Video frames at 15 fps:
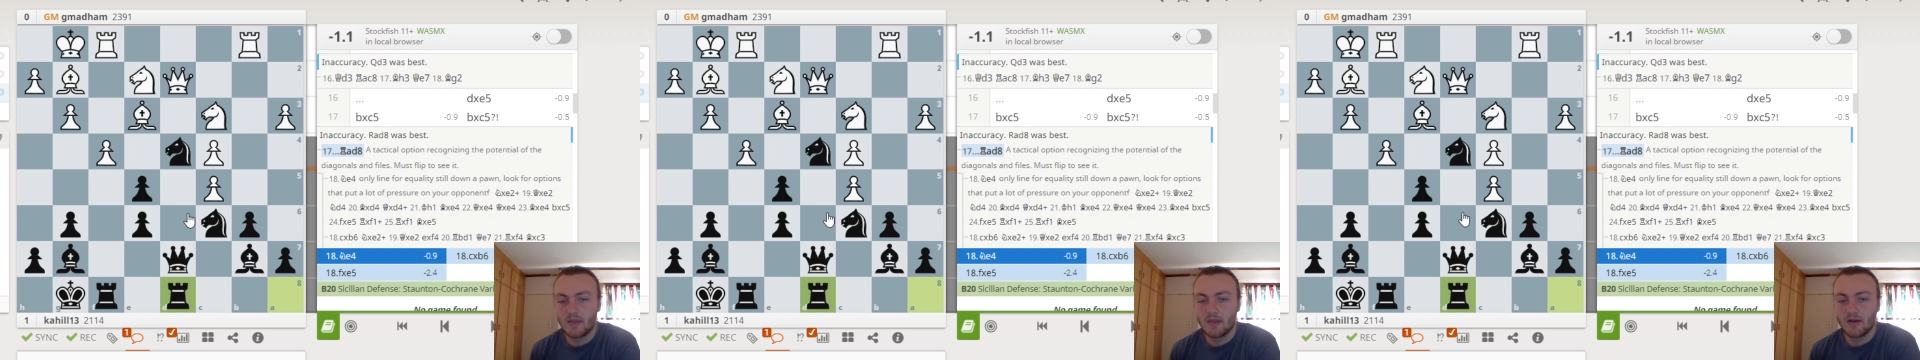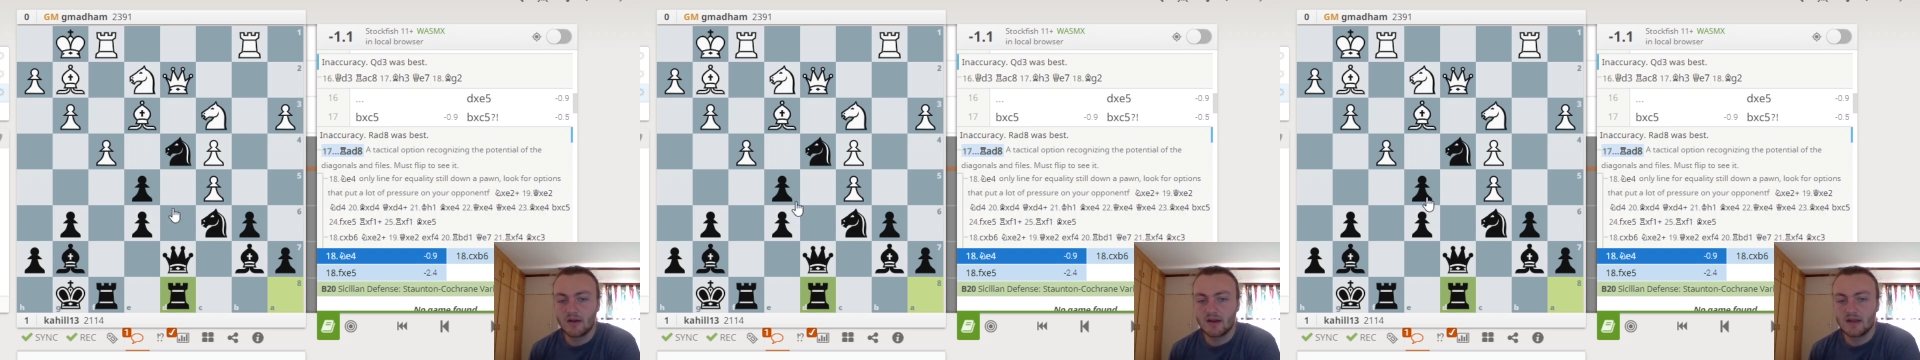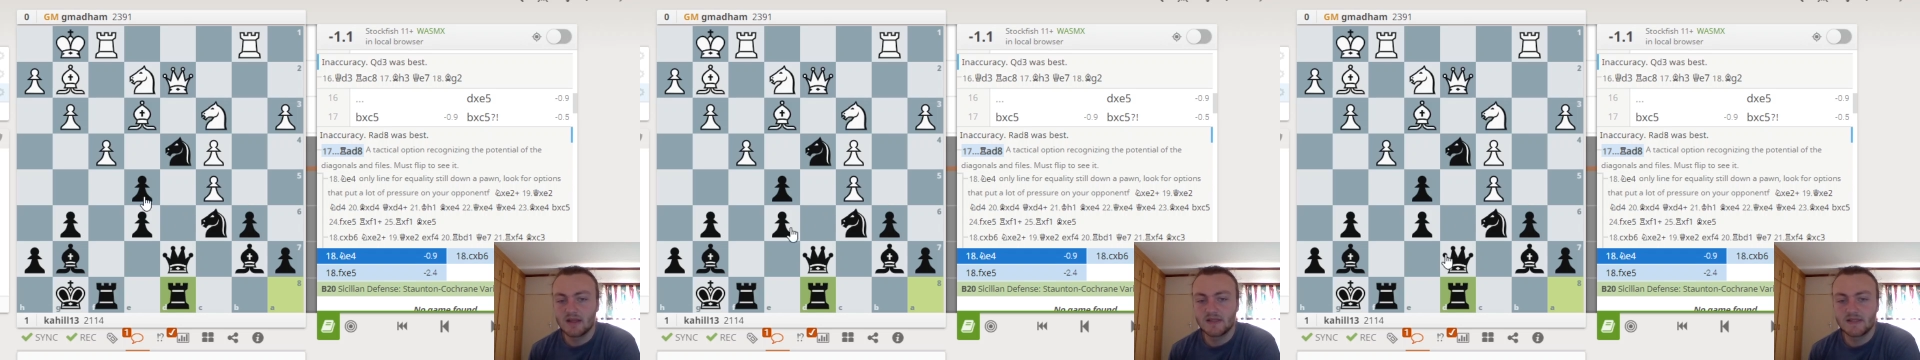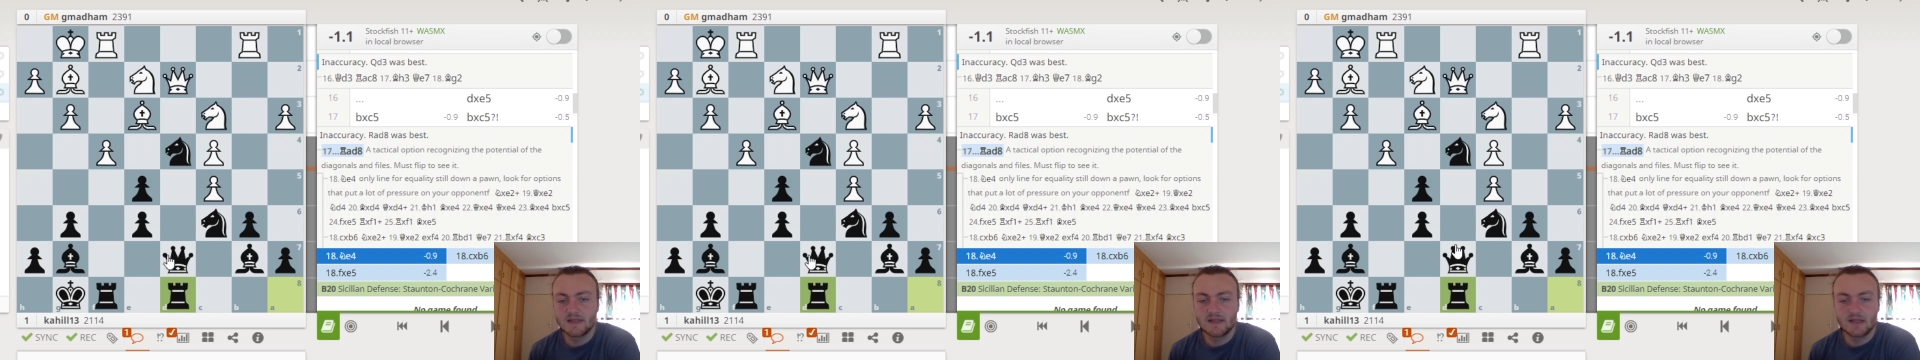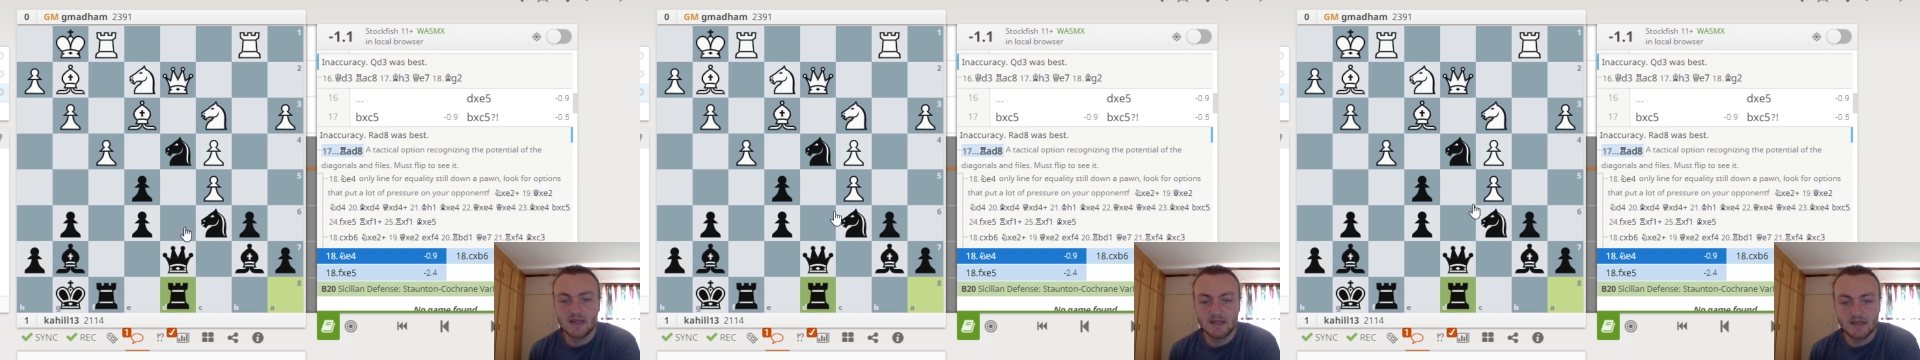okay, let's
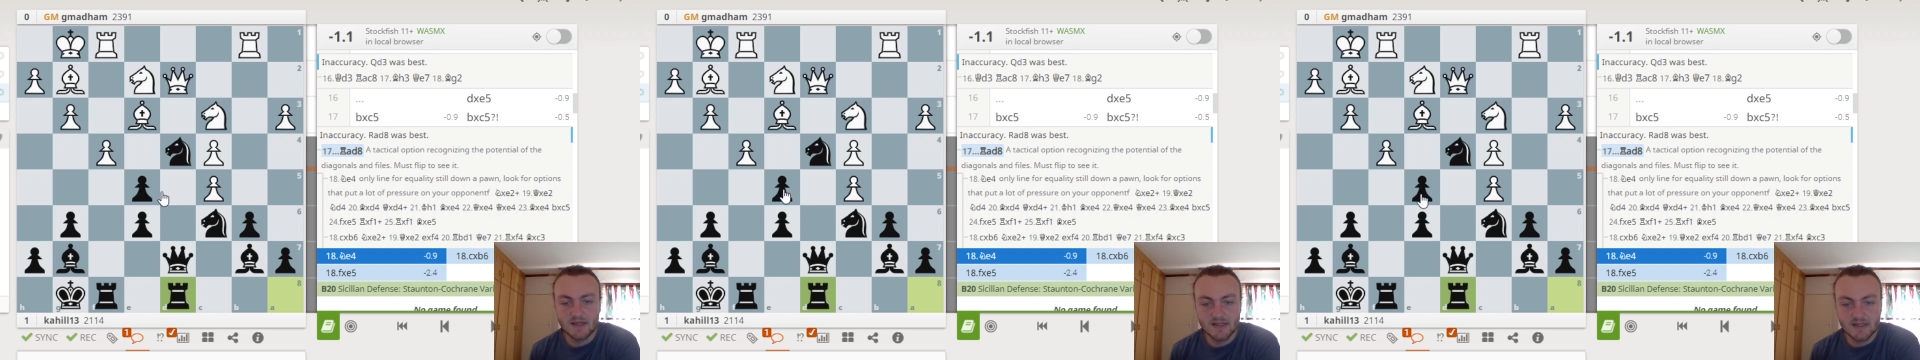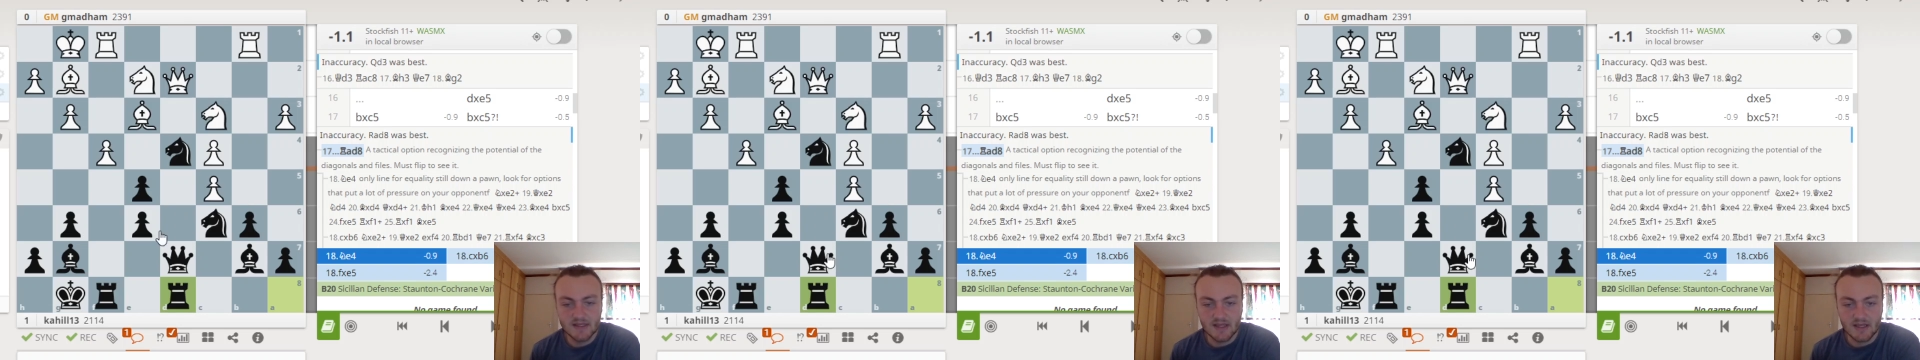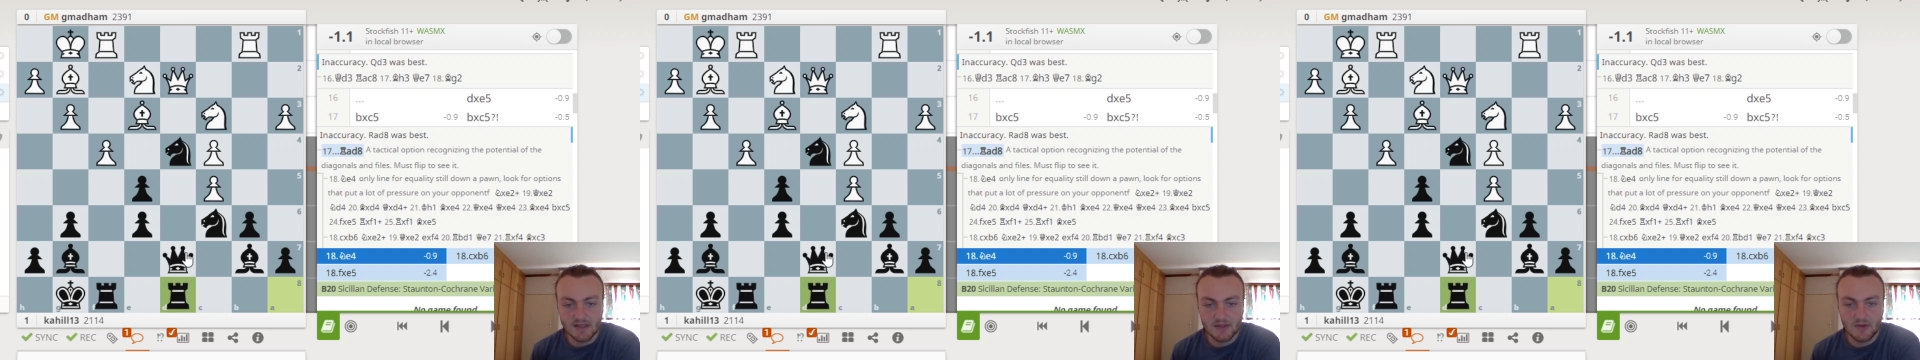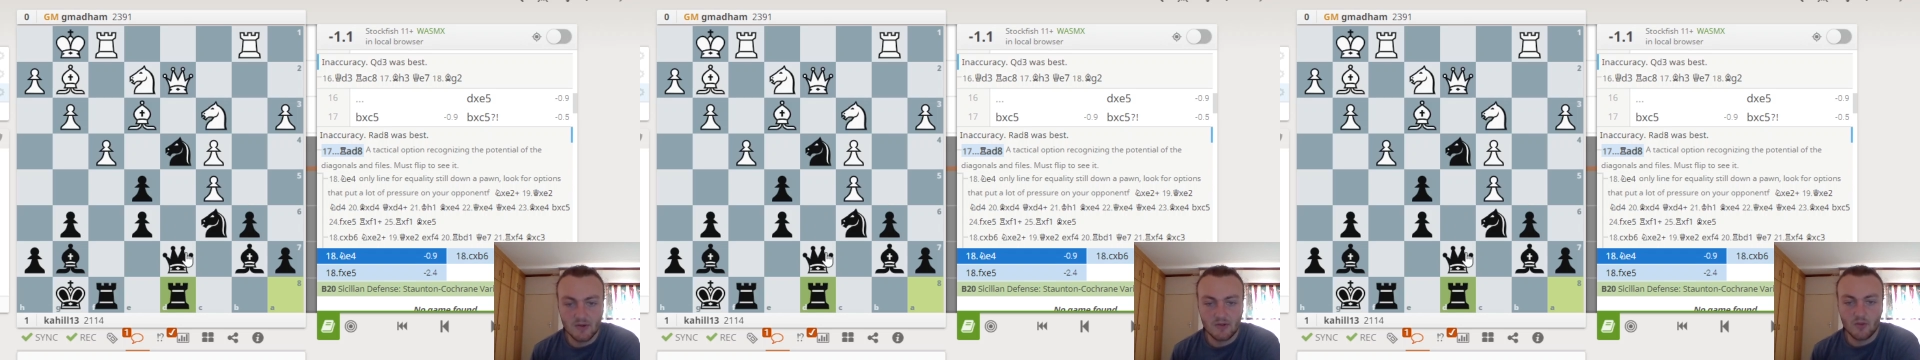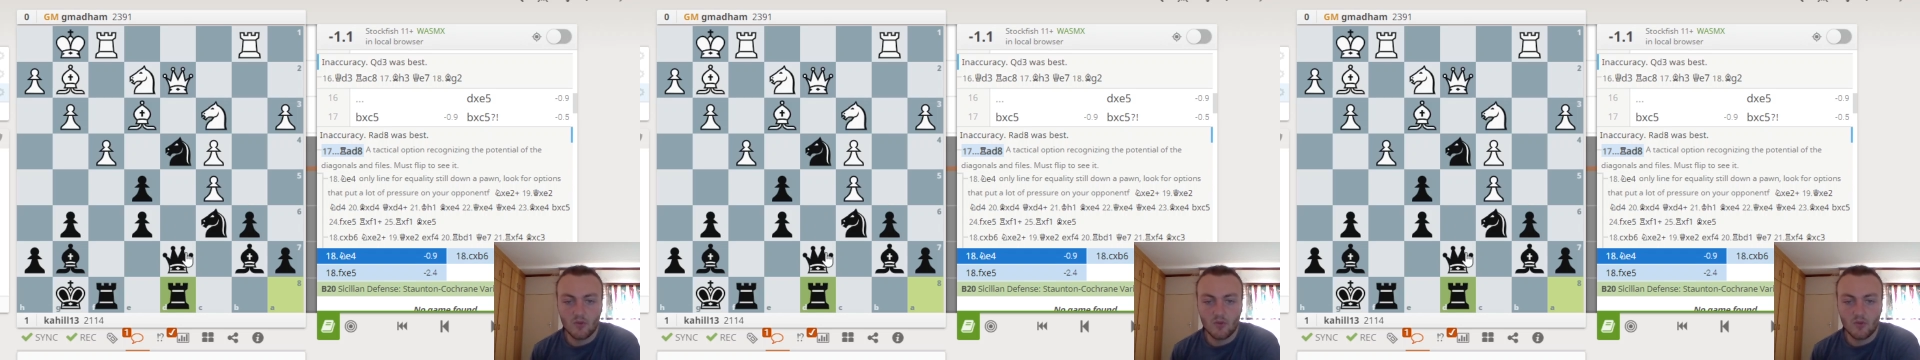just discuss all